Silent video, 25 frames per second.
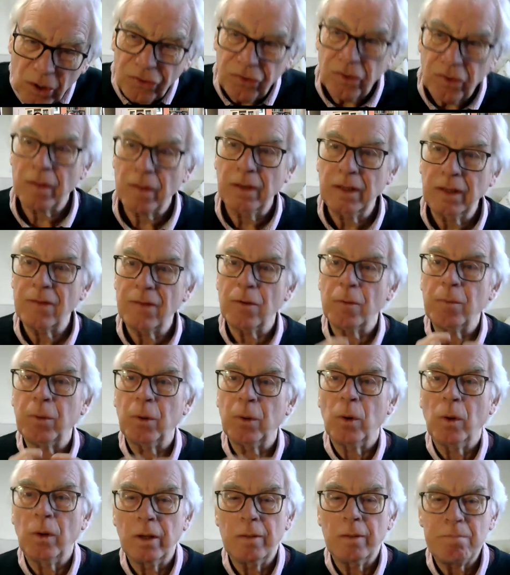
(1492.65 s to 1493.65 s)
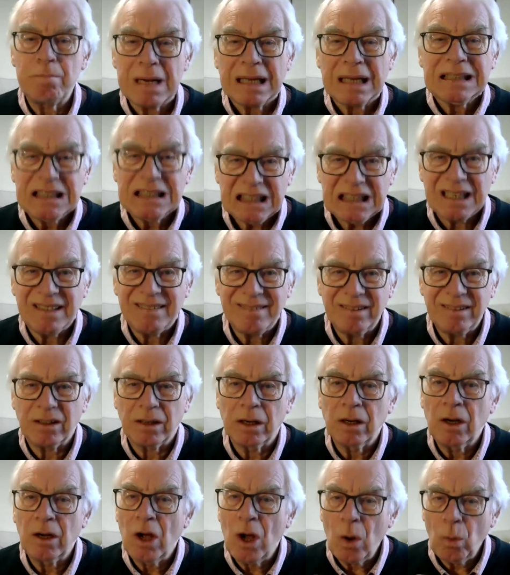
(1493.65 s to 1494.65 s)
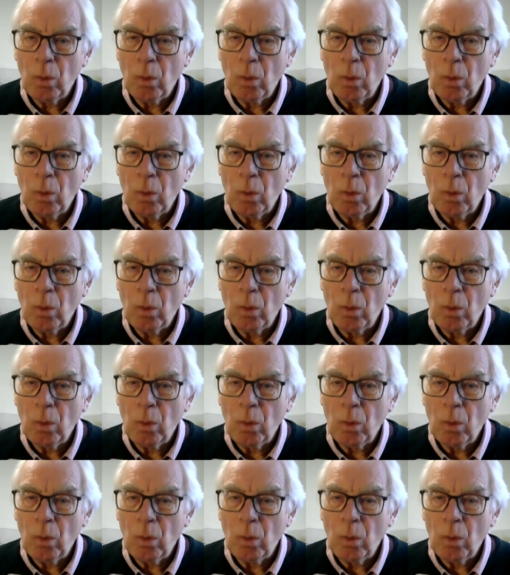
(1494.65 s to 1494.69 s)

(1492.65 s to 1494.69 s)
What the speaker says: So the Liverpool and Manchester